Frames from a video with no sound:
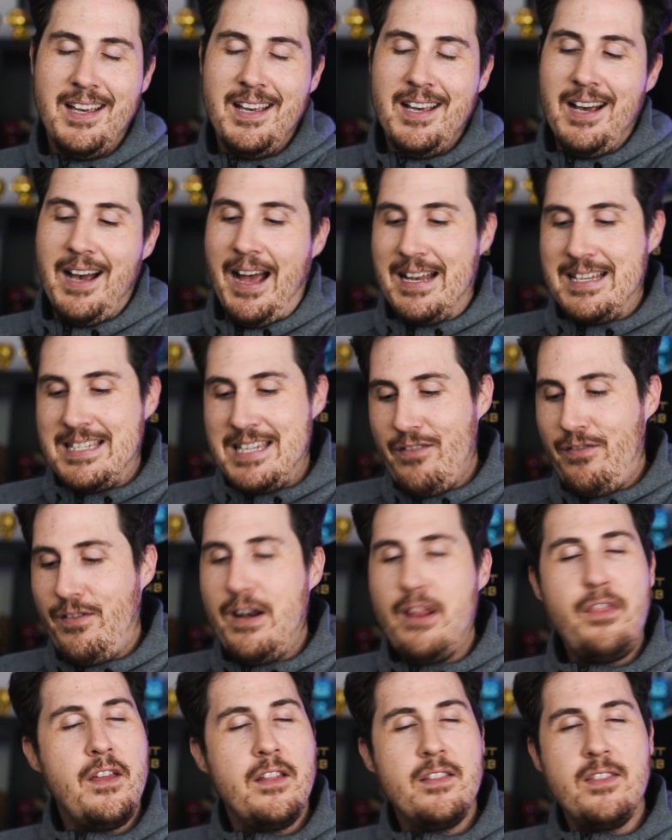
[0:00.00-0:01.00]
I
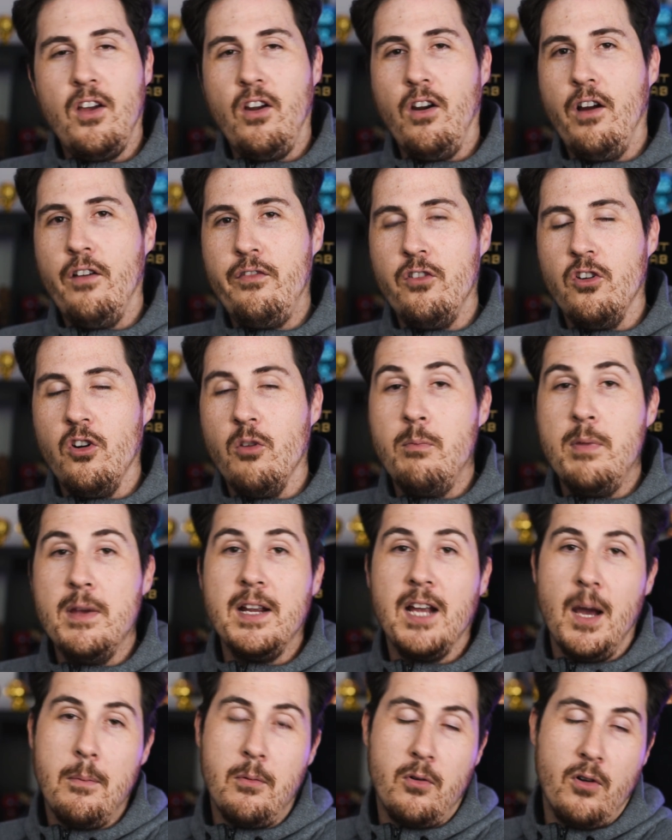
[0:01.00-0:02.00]
definitely think they offer a big
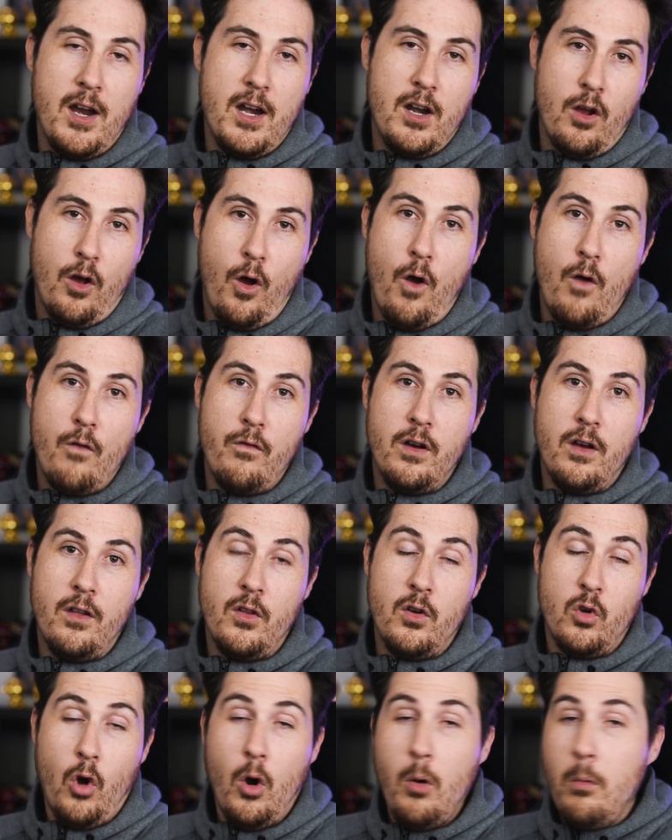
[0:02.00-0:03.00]
upgrade over the
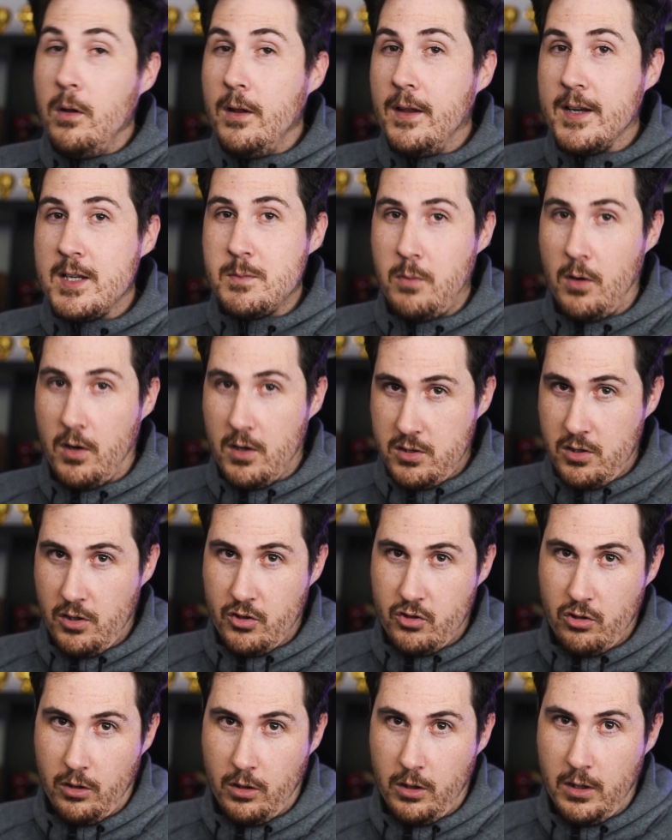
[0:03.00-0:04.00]
normal Xbox
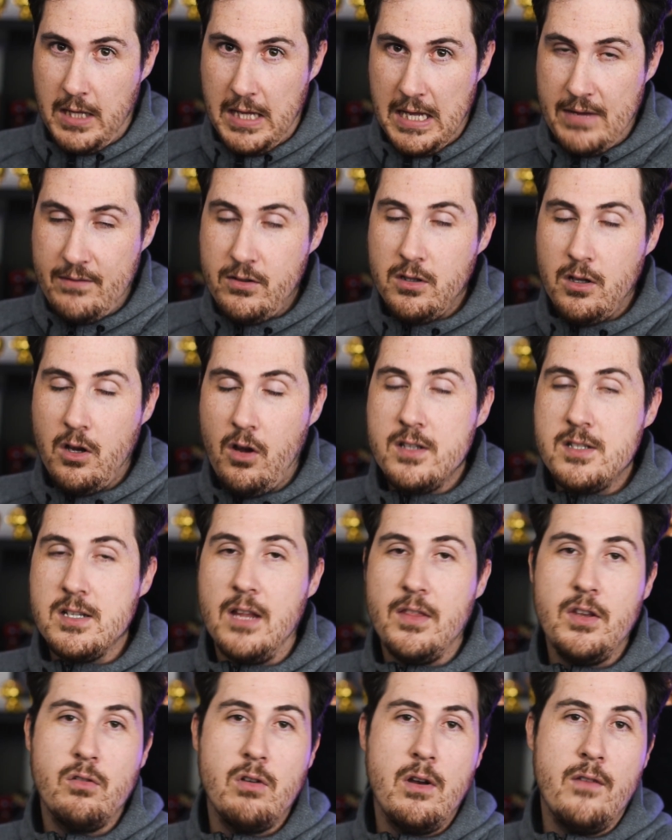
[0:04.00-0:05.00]
controller. Even though it's
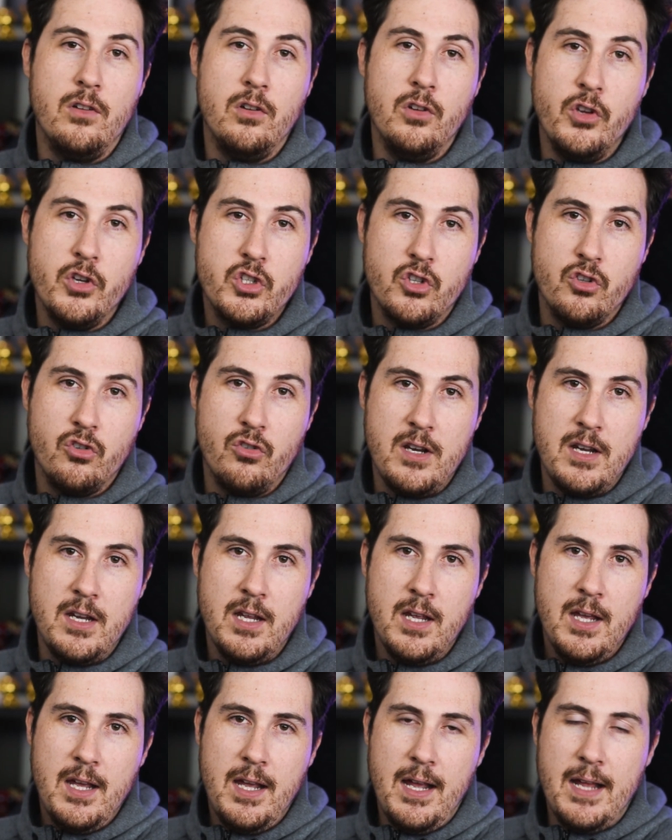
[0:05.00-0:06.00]
nothing
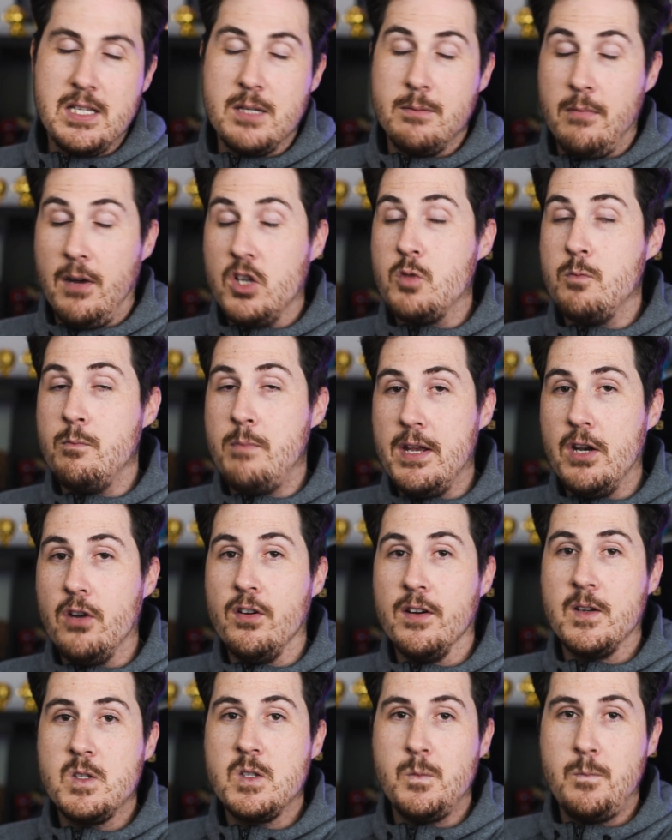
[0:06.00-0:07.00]
revolutionary, it's a much better
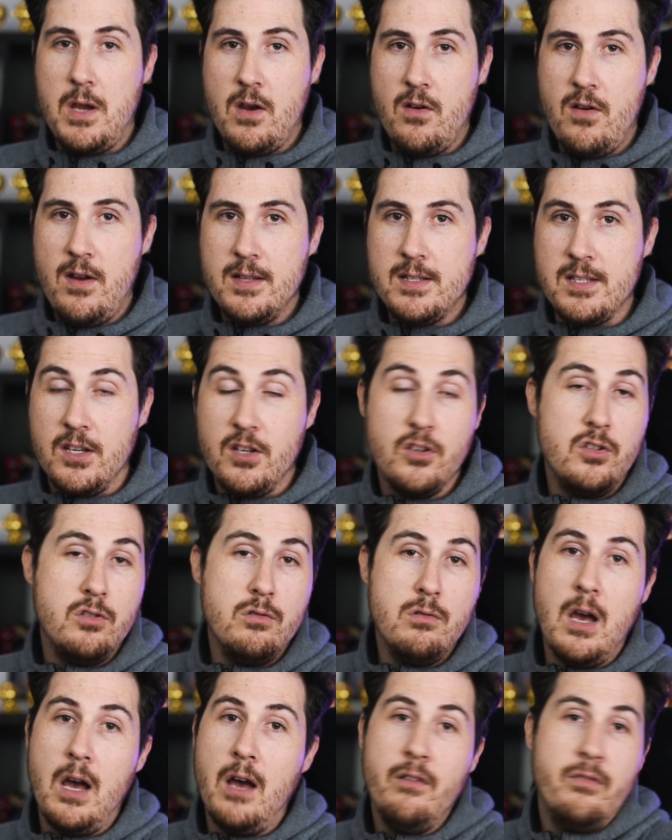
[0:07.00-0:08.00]
experience, and you do
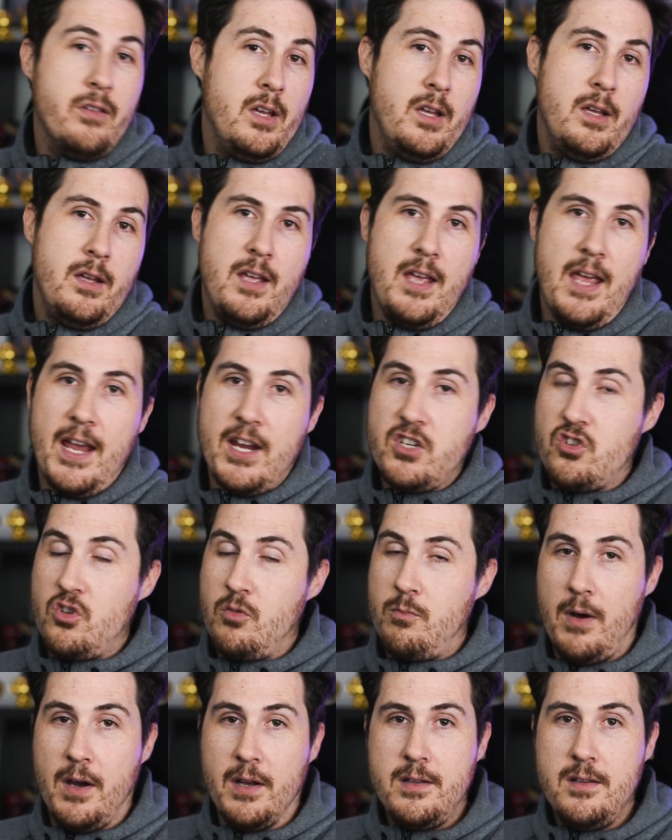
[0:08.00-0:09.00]
have extra
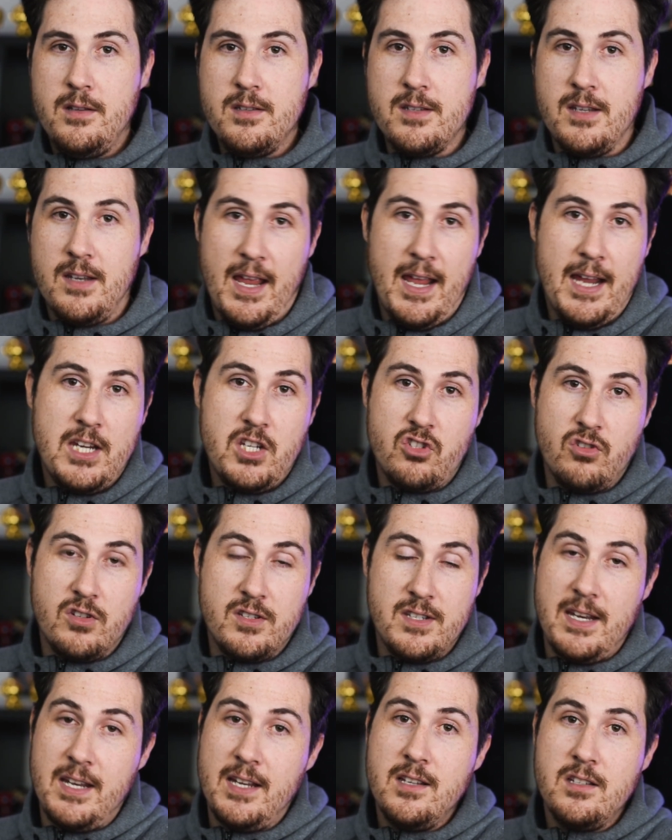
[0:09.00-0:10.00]
buttons and extra
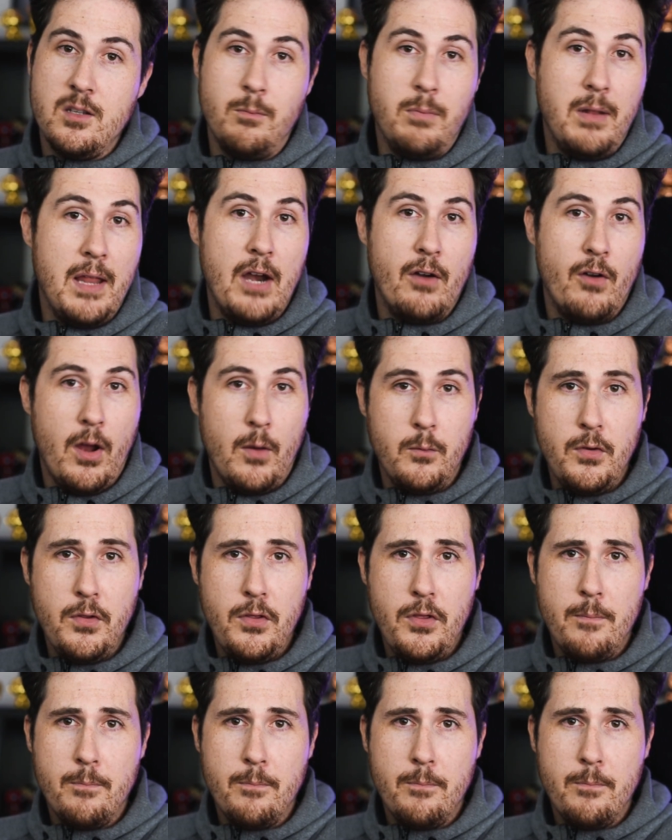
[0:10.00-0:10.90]
settings to play around with.